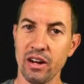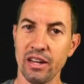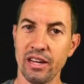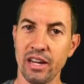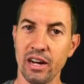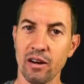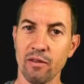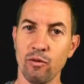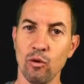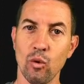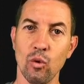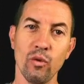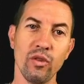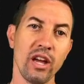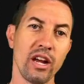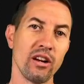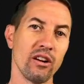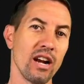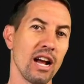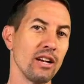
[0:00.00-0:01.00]
careful
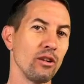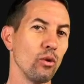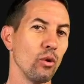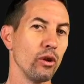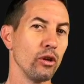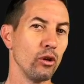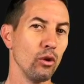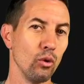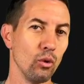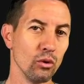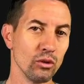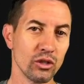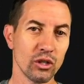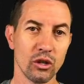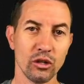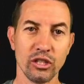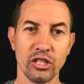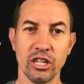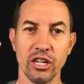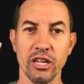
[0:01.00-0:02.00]
that you're not doing Google
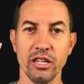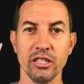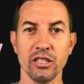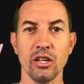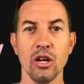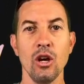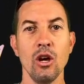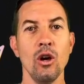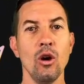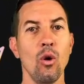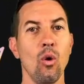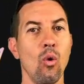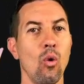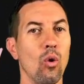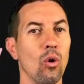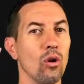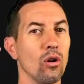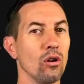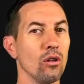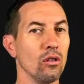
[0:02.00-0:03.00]
searches
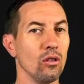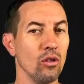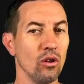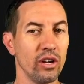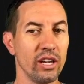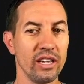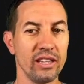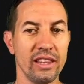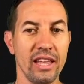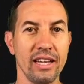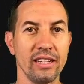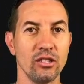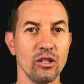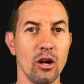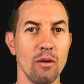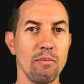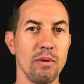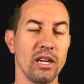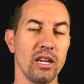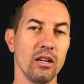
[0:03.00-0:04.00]
or looking things
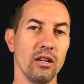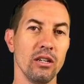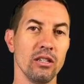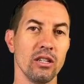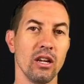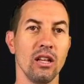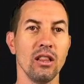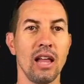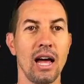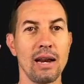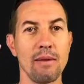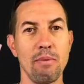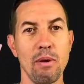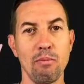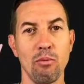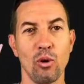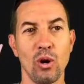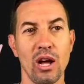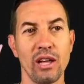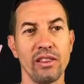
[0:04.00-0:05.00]
up, because a lot of
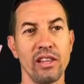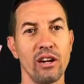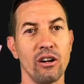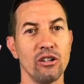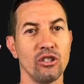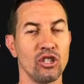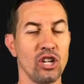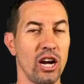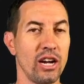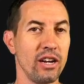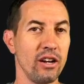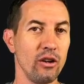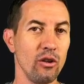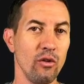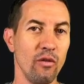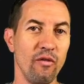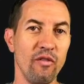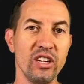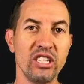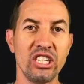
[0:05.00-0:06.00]
people are out there trying to do
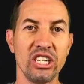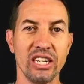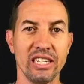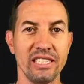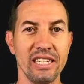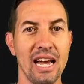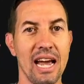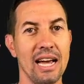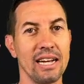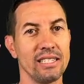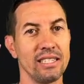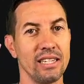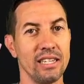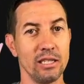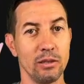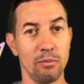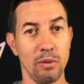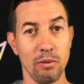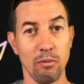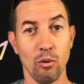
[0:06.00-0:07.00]
phishing attacks
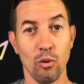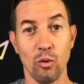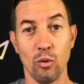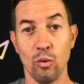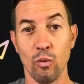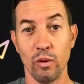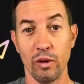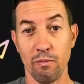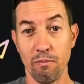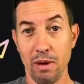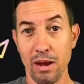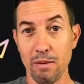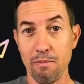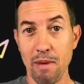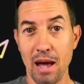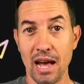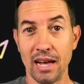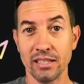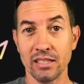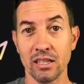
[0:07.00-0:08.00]
against people with
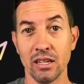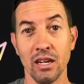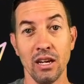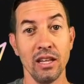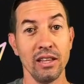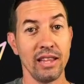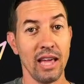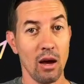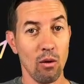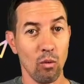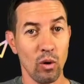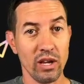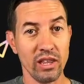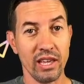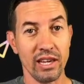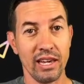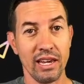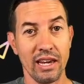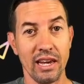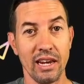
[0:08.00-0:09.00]
MetaMask. That way they
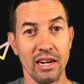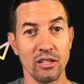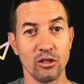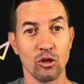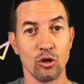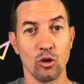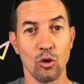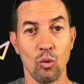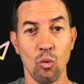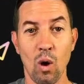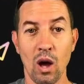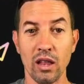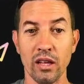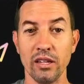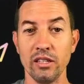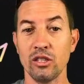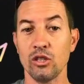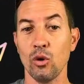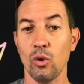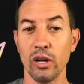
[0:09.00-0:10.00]
can get into their
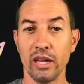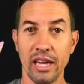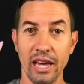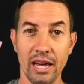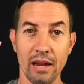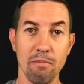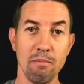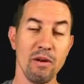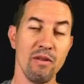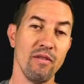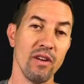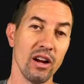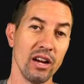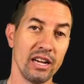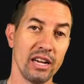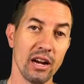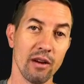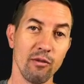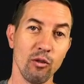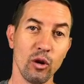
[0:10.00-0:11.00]
wallet. So again, be very
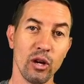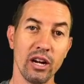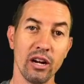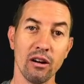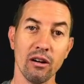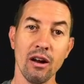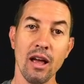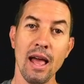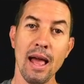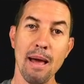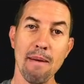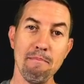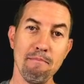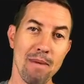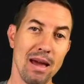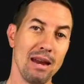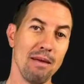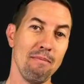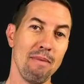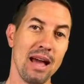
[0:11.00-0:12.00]
careful here.
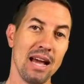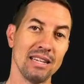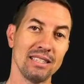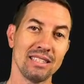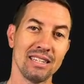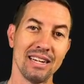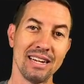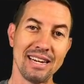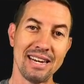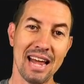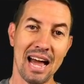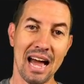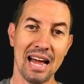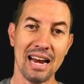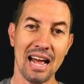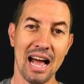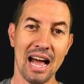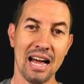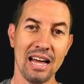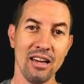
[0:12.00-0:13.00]

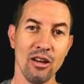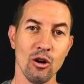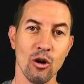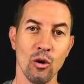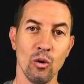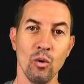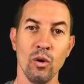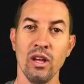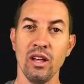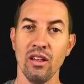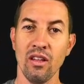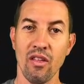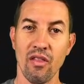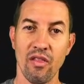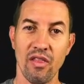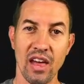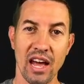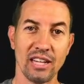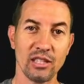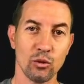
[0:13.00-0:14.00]
MetaMask.io,
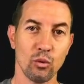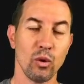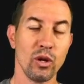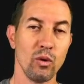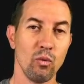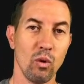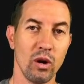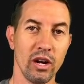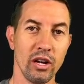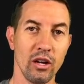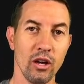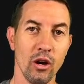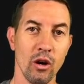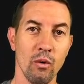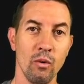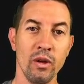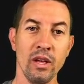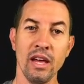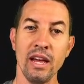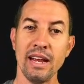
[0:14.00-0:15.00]
that's where you want to go.
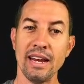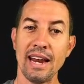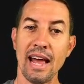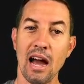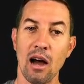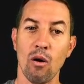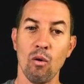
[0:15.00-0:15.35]
Now,